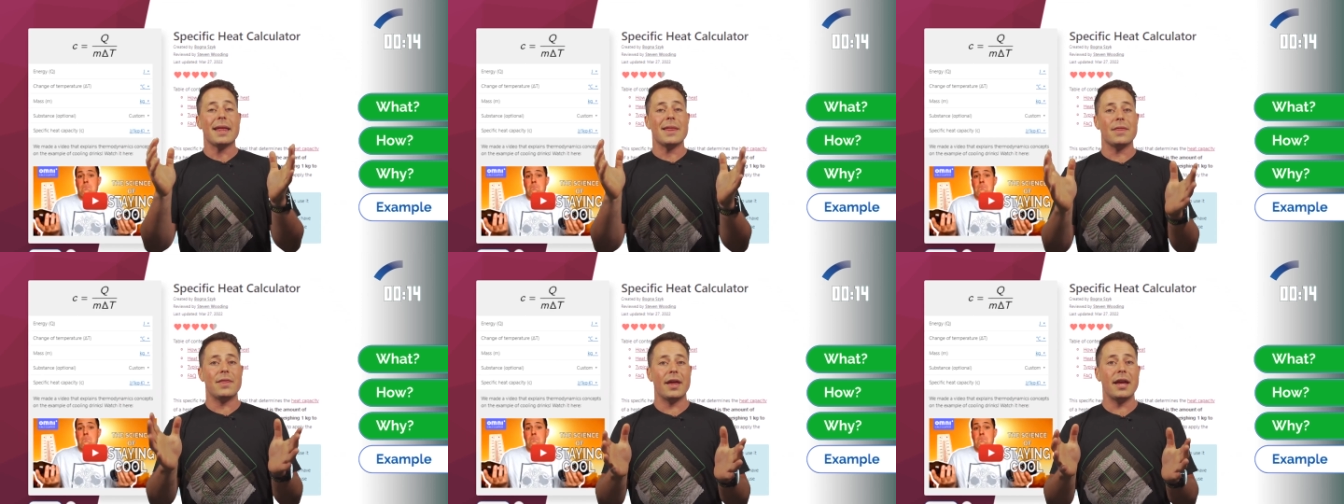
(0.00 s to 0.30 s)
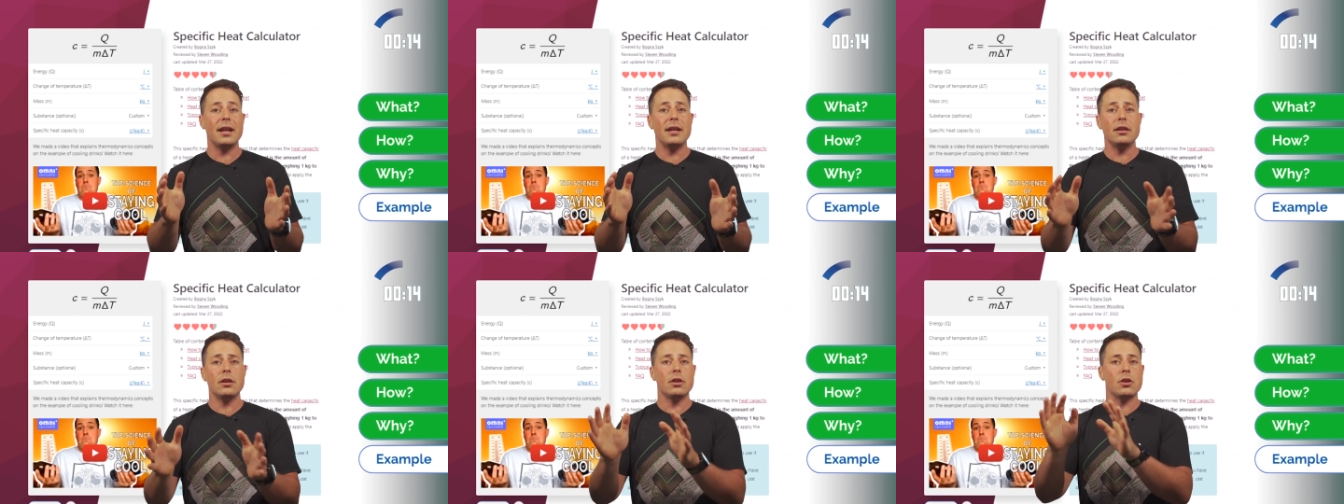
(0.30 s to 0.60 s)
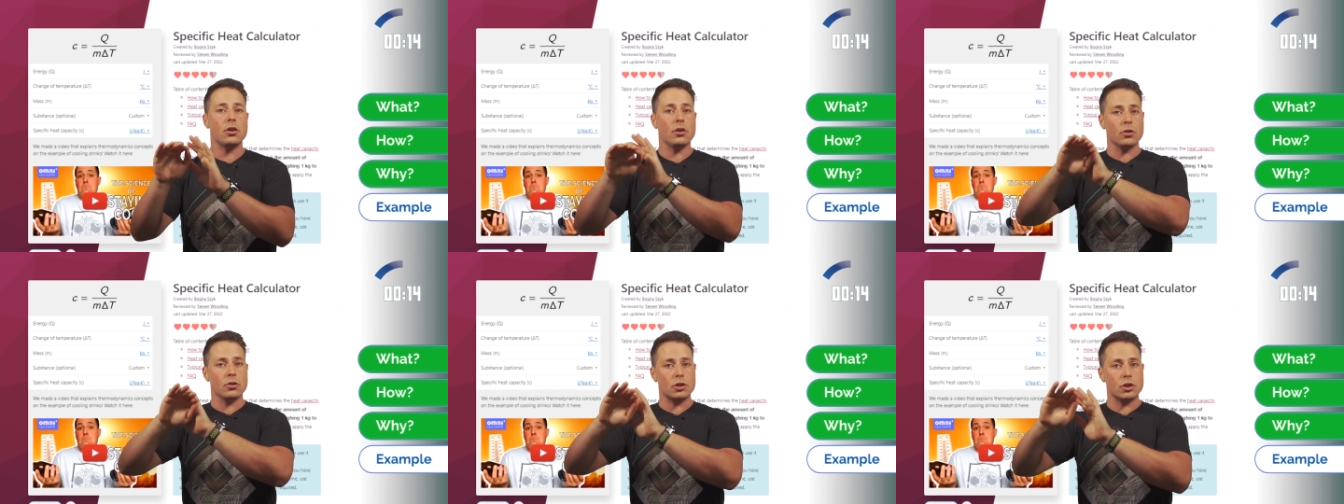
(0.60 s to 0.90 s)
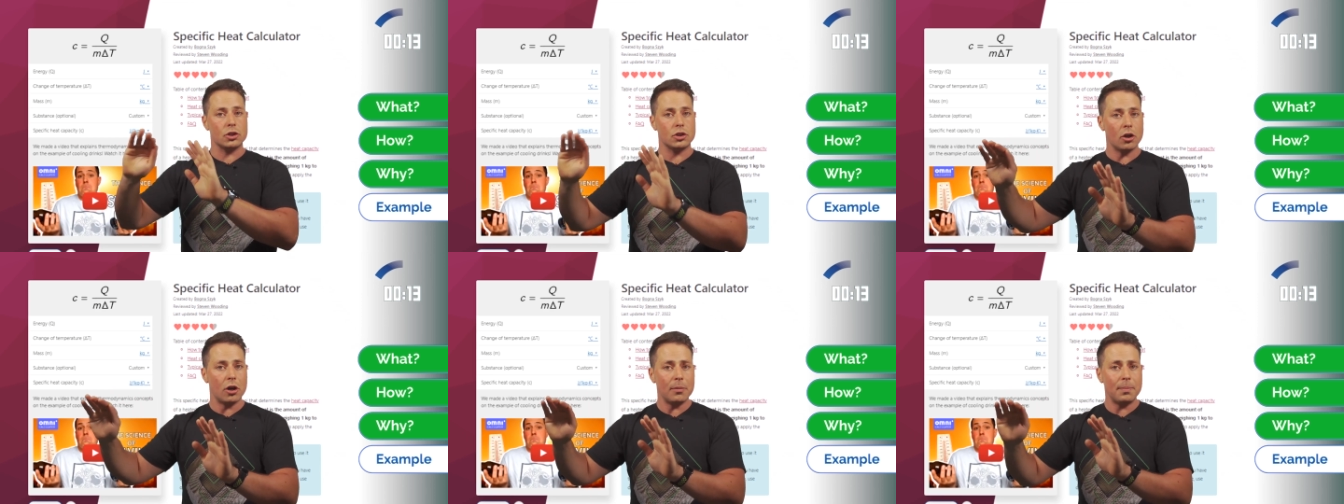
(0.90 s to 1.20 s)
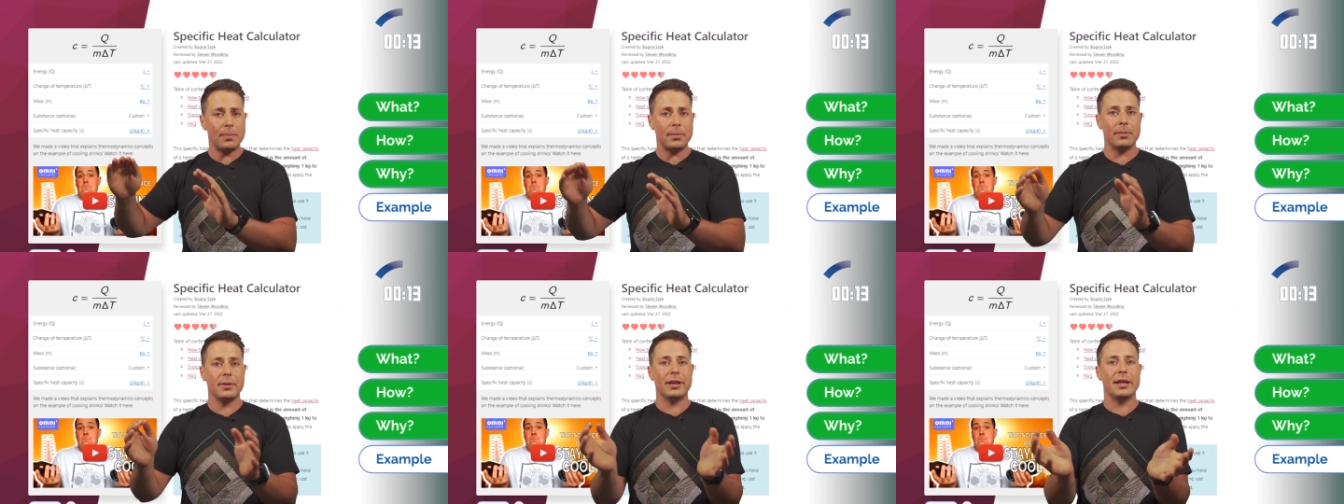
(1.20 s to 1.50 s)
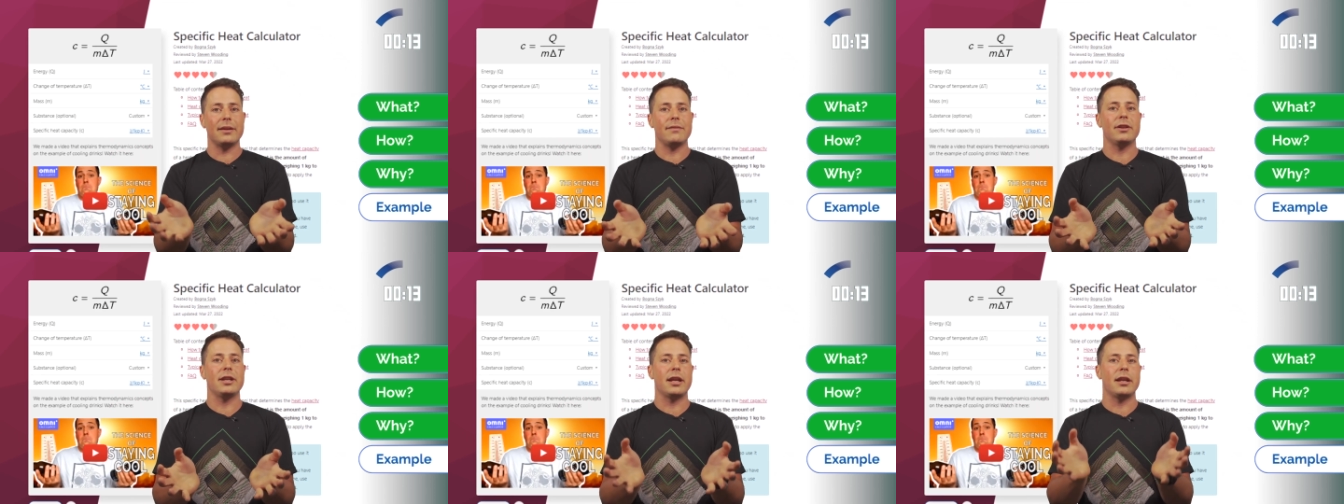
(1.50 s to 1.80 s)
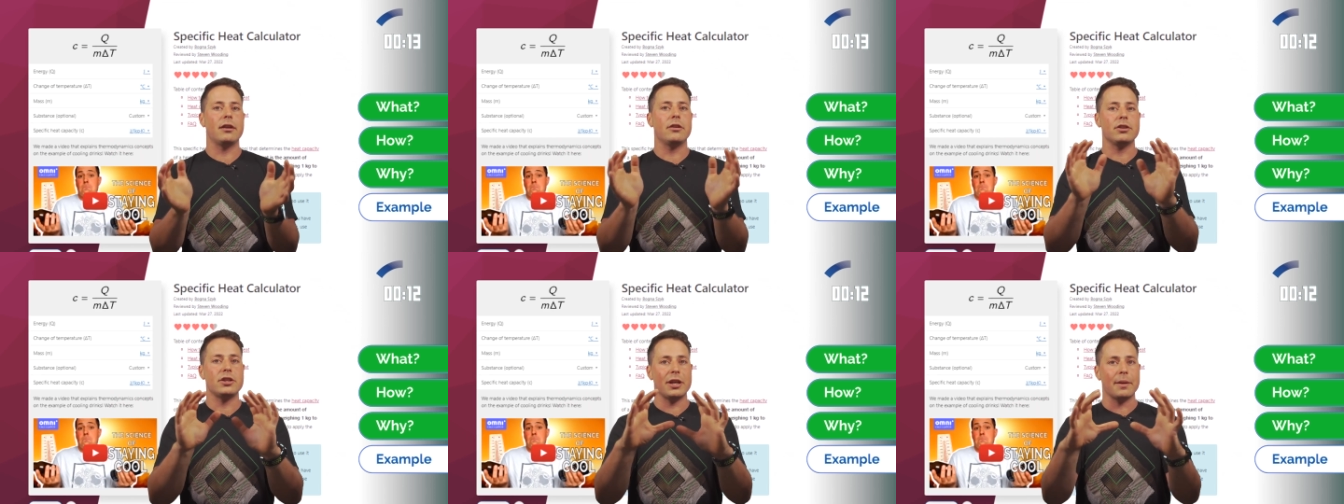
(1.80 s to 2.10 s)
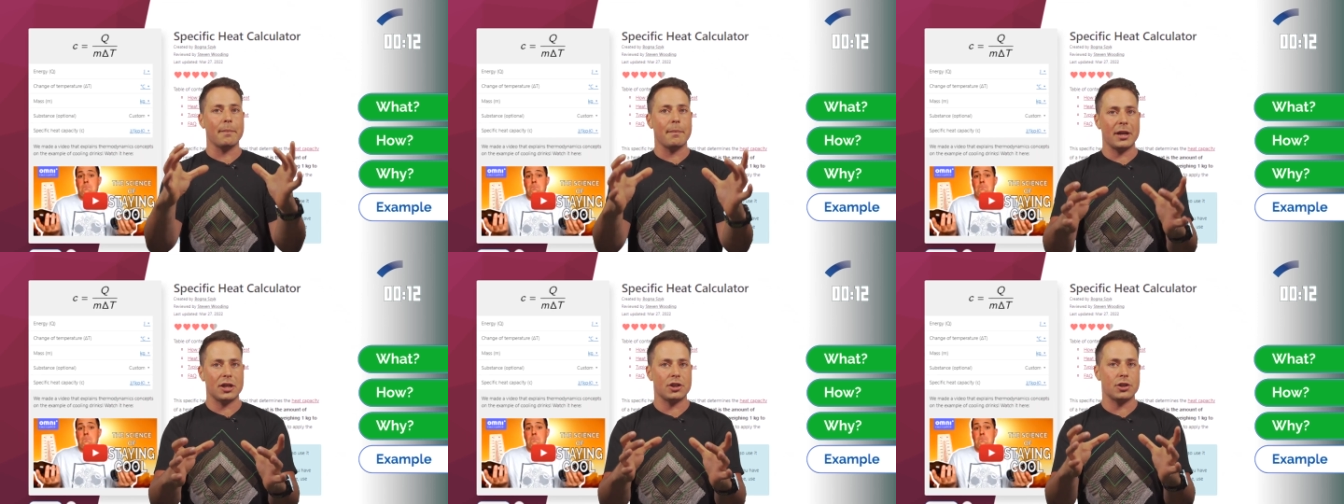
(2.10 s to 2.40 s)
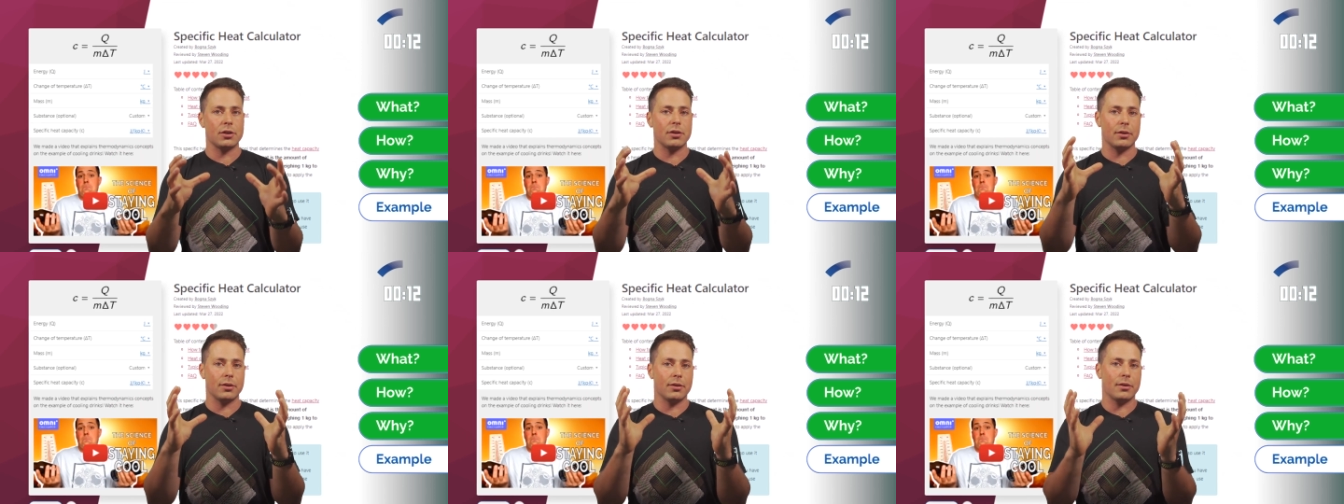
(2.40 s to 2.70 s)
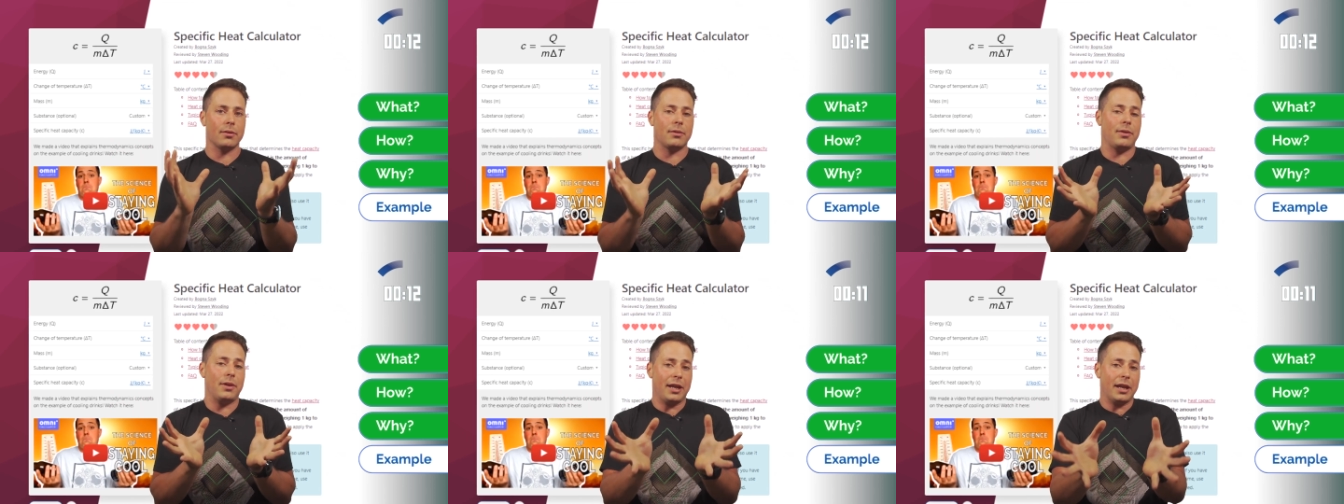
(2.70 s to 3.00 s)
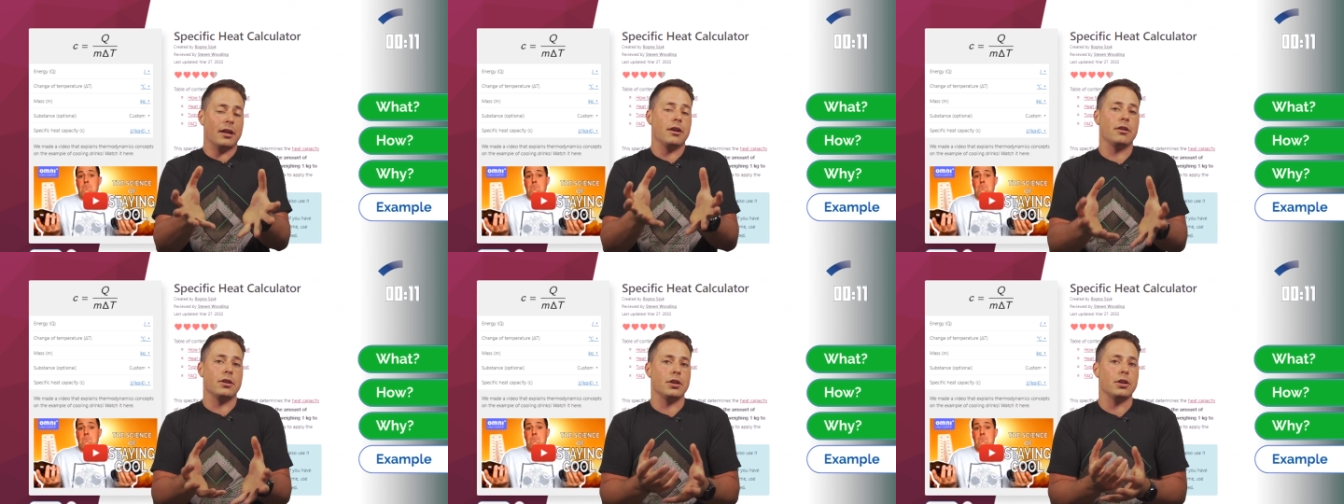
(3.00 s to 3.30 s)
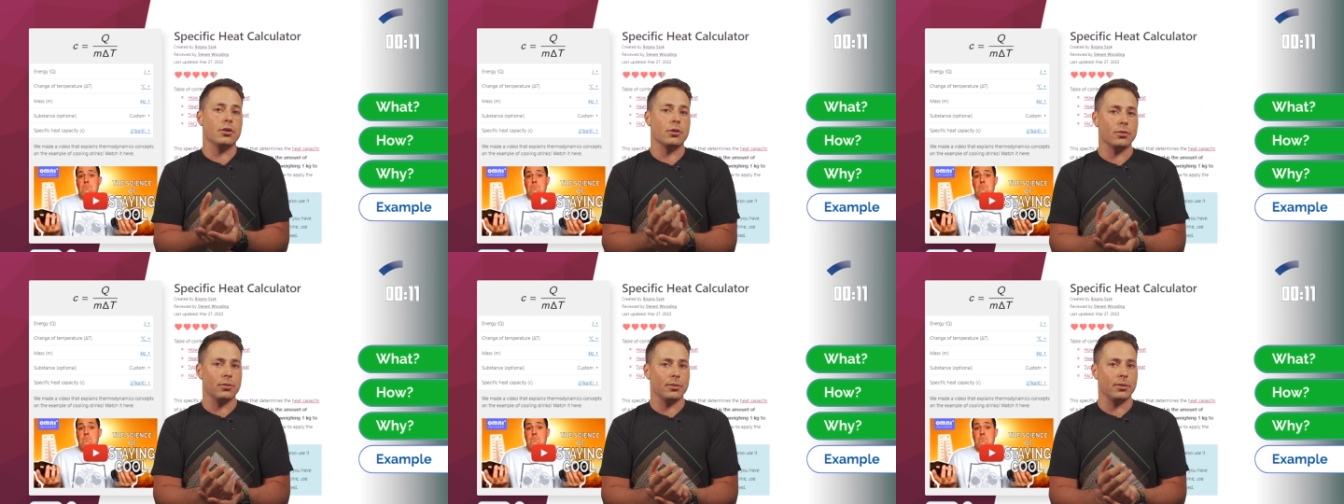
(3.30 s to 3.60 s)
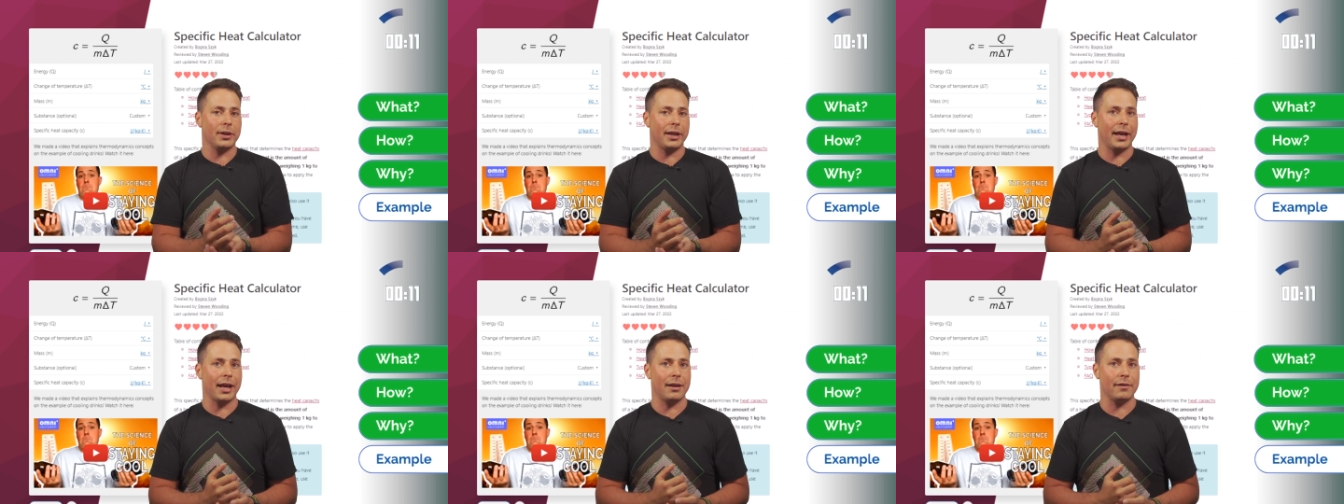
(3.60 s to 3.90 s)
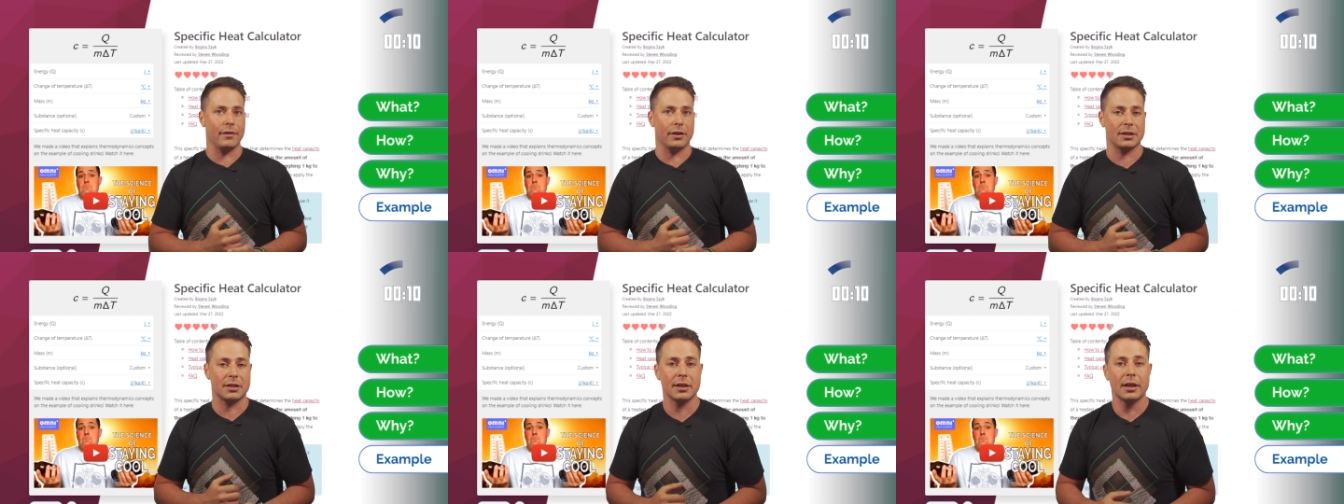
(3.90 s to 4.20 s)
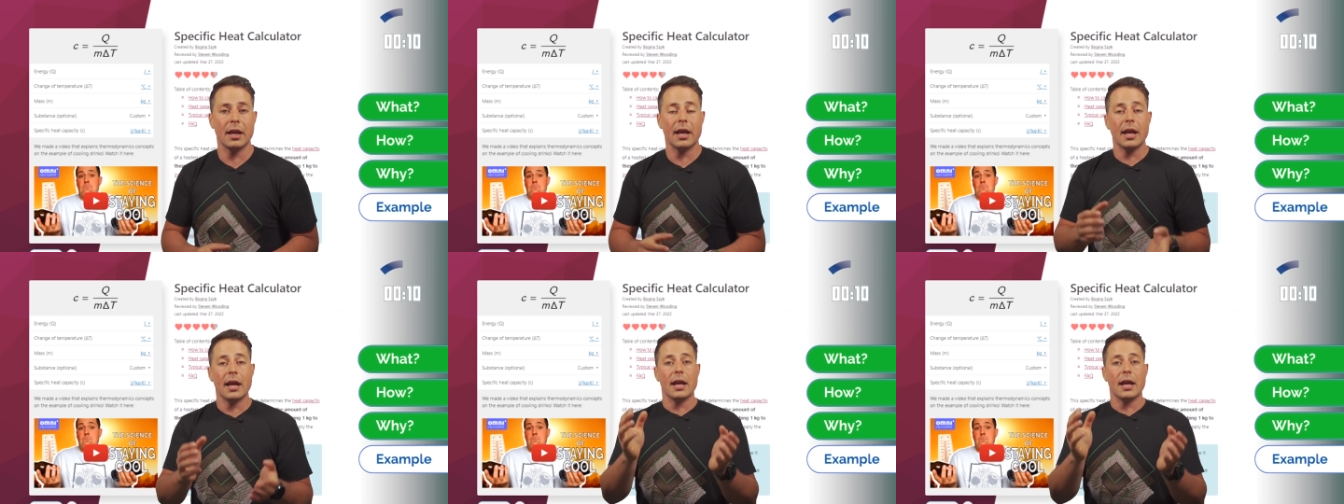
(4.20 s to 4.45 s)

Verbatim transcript: Then you stop giving energy and measure the energy you gave it.